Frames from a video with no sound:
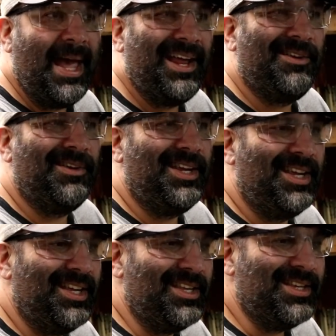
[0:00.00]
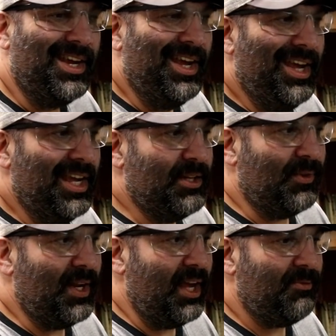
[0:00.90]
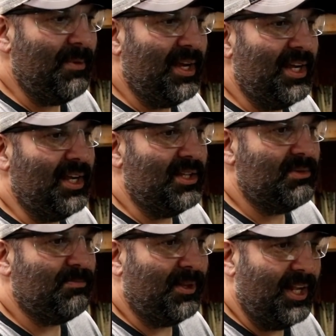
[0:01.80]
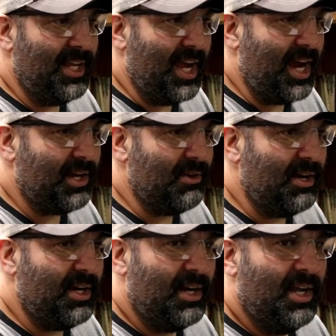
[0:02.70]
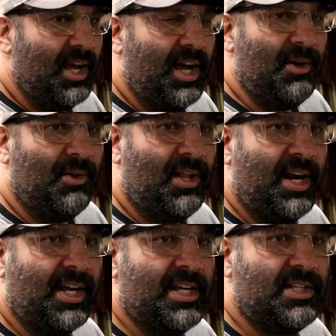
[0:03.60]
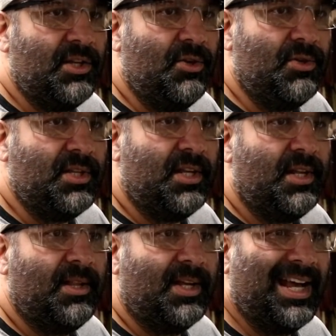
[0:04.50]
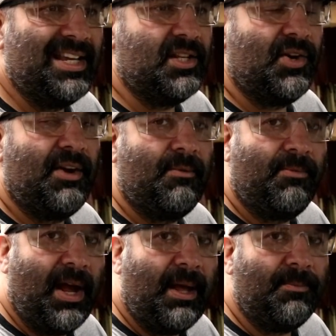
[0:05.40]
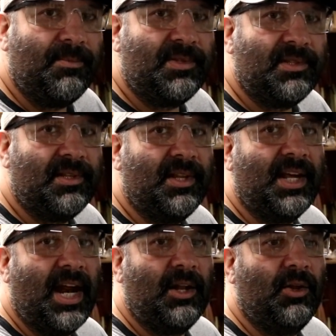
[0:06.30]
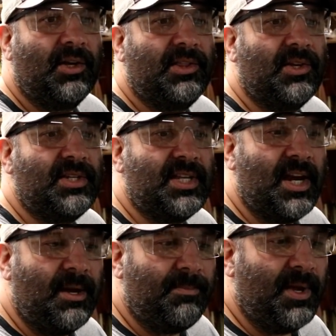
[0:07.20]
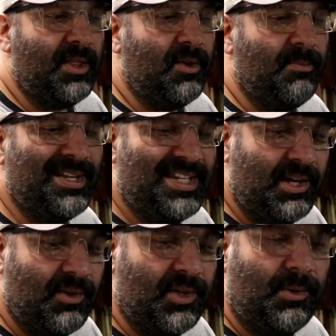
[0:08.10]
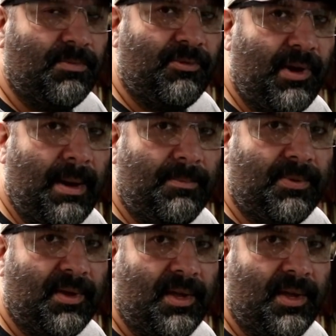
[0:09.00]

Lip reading: matter is for knife making, it's plenty accurate. I know a lot of guys that use it. The guys that are having problems, they got to look at their setup and their material prep.